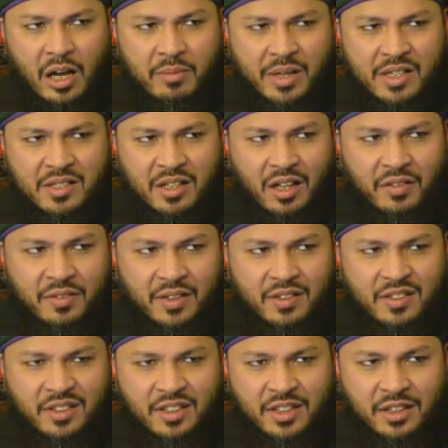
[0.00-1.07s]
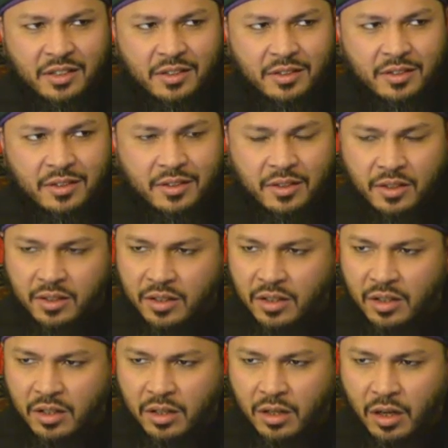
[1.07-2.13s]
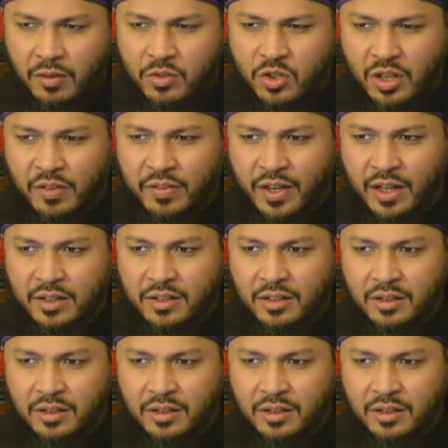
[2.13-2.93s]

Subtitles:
myself is in need of shafaat.